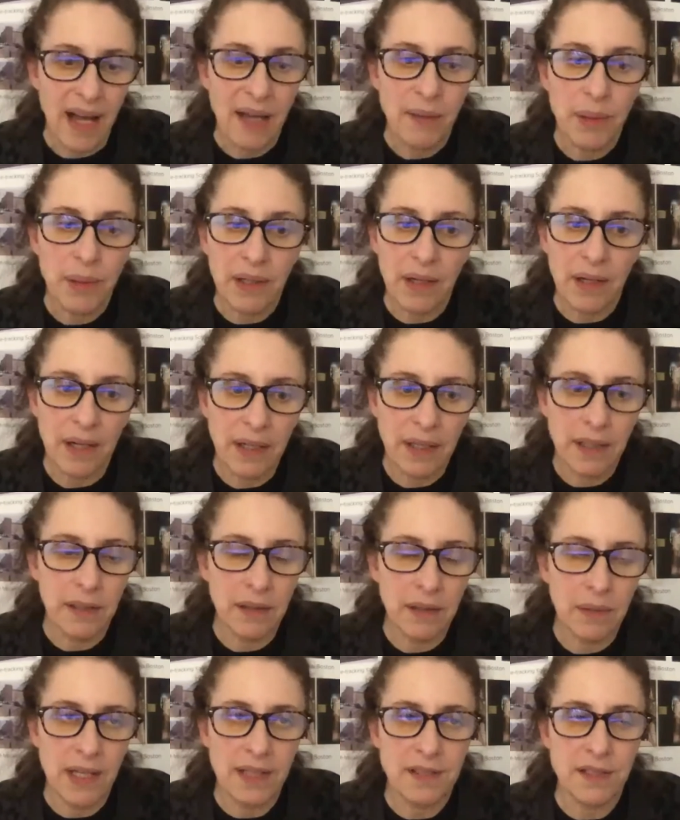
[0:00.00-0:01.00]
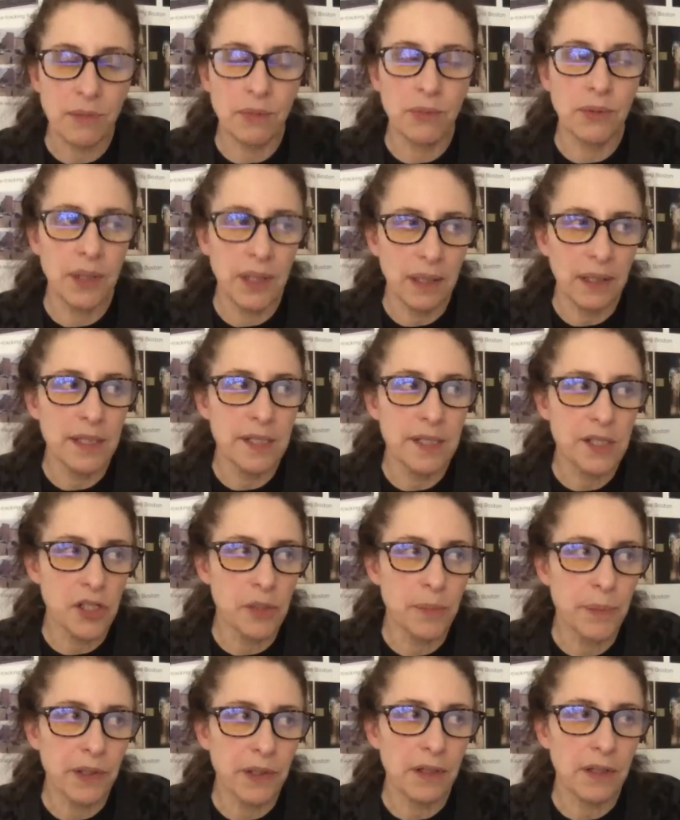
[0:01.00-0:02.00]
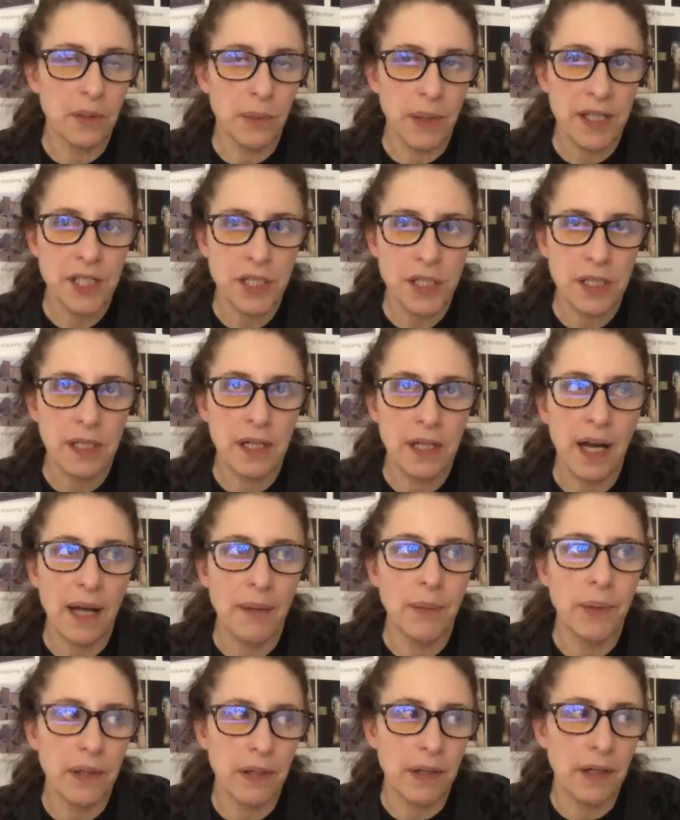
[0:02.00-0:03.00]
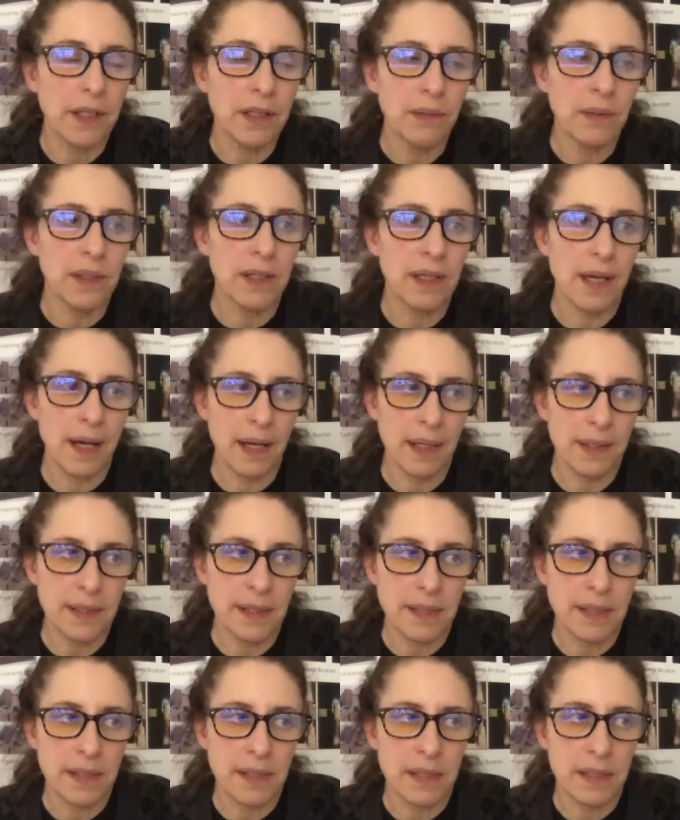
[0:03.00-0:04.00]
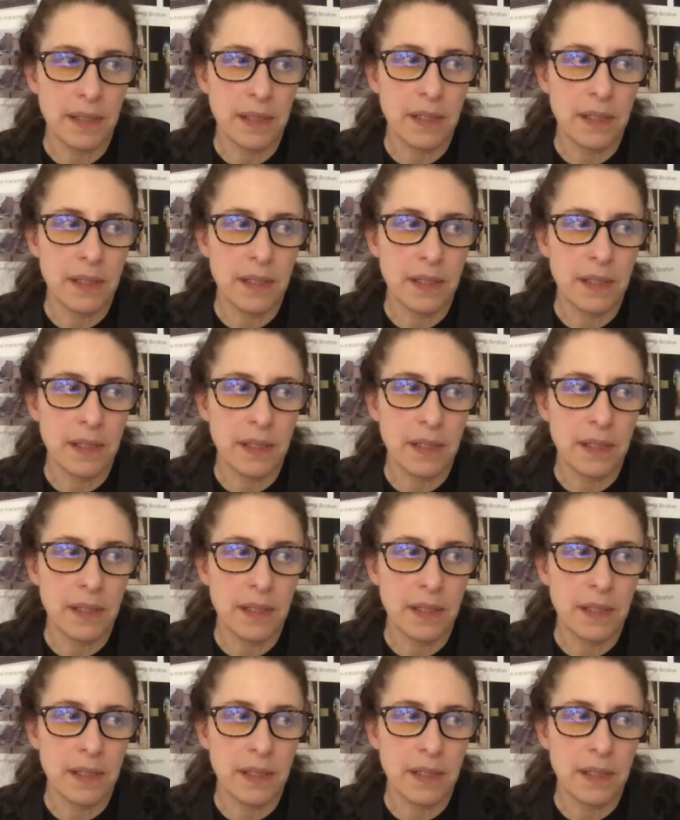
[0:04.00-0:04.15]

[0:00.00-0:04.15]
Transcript: would argue that's a really super good question. I would argue yes.